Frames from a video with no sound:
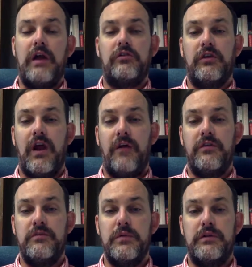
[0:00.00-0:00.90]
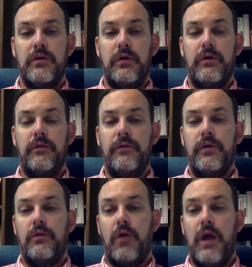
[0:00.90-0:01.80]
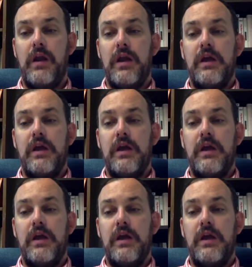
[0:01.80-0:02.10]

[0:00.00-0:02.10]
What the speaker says: actually got this material, right?